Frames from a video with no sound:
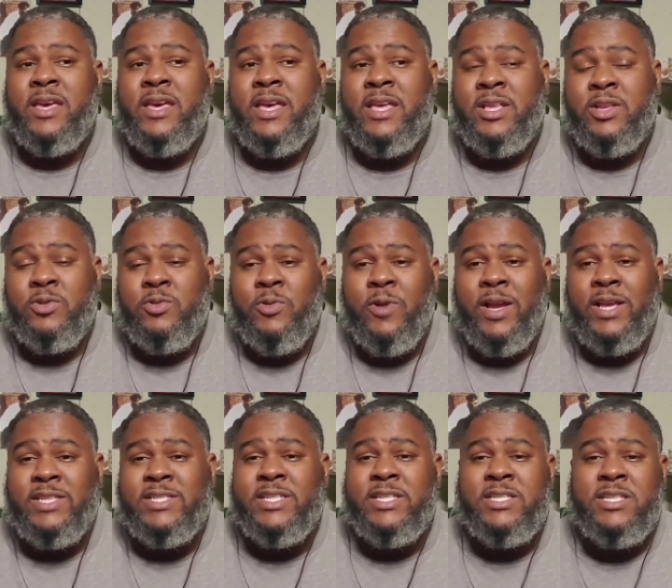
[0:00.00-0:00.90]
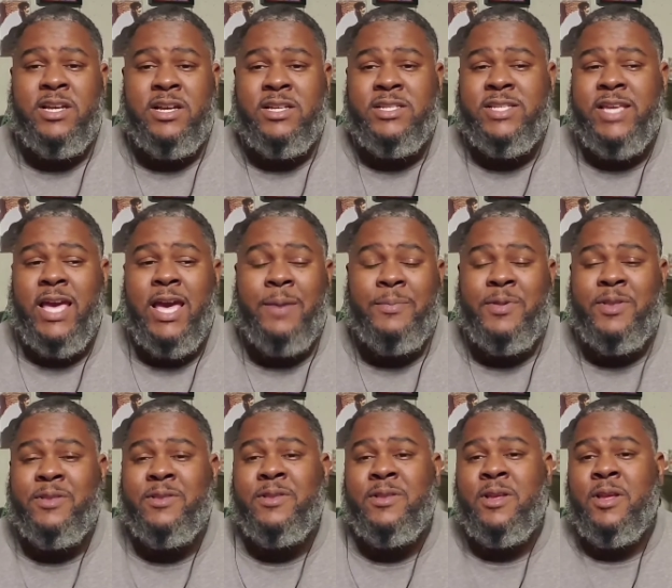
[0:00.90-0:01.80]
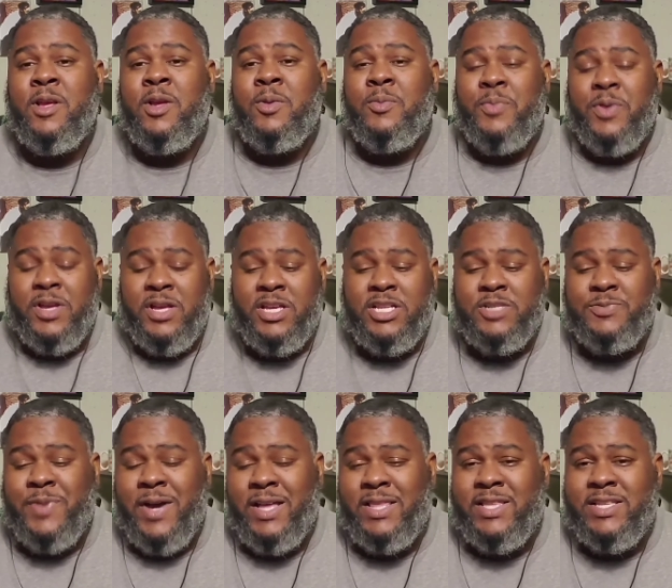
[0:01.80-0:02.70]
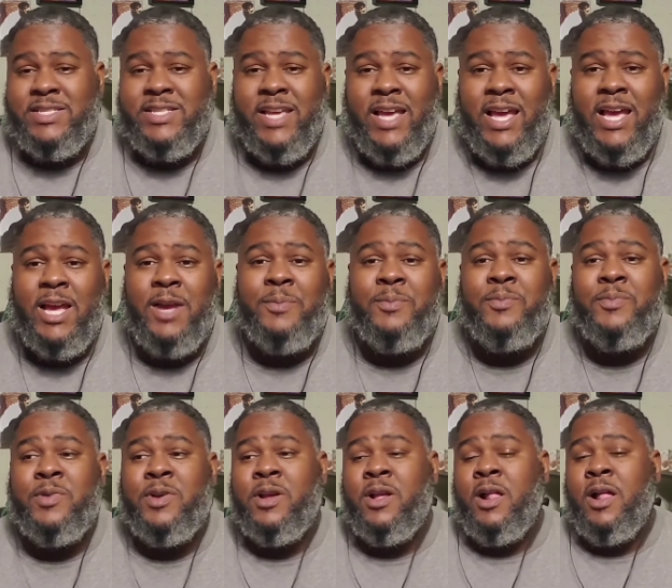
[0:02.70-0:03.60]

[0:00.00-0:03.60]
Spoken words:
And crazy does happen, because by the time